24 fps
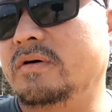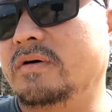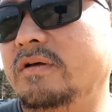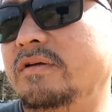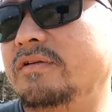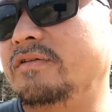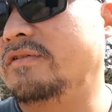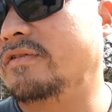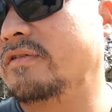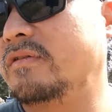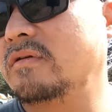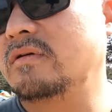
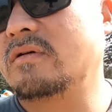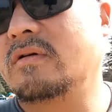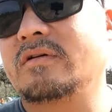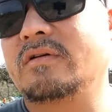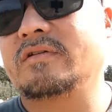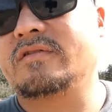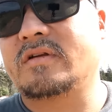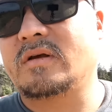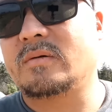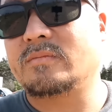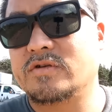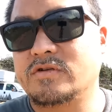noise
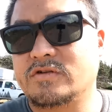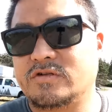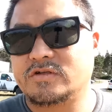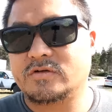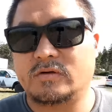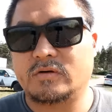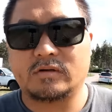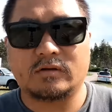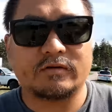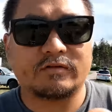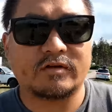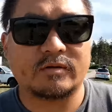because I'm just
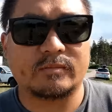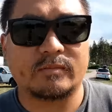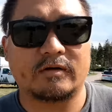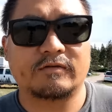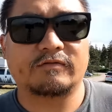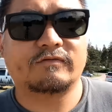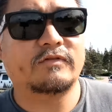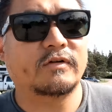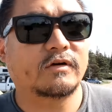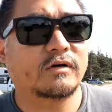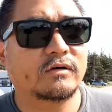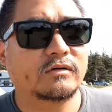shooting this on
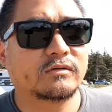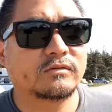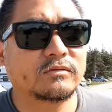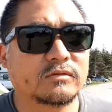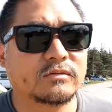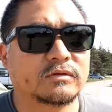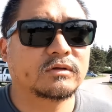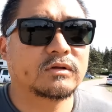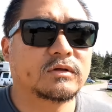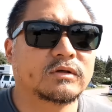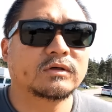my phone.